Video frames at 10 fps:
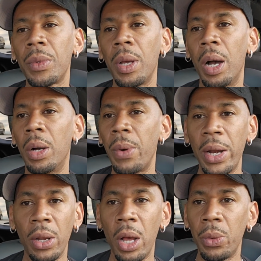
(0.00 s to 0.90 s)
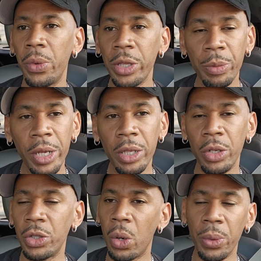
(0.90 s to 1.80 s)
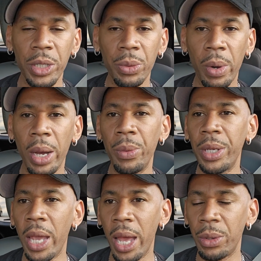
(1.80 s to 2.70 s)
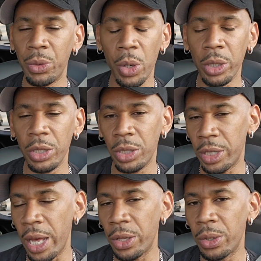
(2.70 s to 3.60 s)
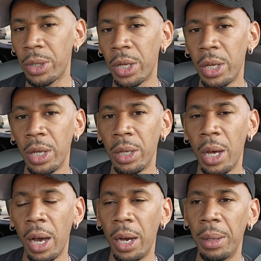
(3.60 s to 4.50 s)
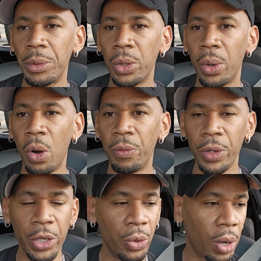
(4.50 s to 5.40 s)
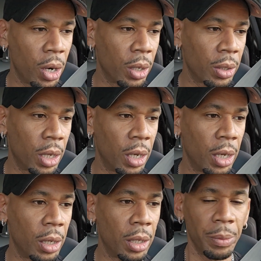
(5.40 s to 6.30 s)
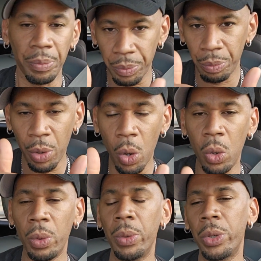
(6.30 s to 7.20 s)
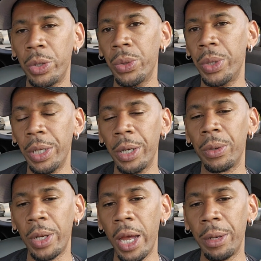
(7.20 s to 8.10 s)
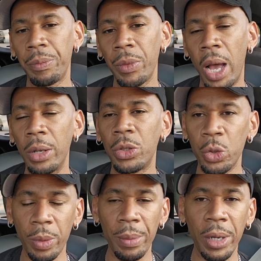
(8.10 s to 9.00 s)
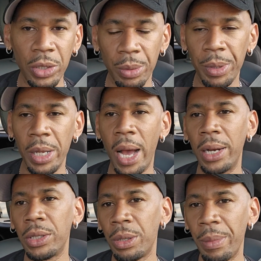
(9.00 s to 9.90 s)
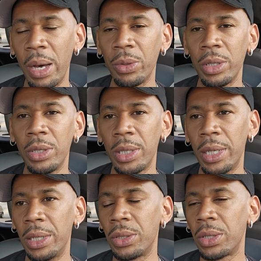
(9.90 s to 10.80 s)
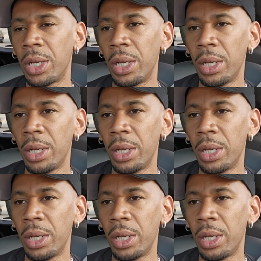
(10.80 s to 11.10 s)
right along with me. There's no reason why we can't work this together. So hopefully you are pro what we're doing here, okay? I'll do my best to be honest about these things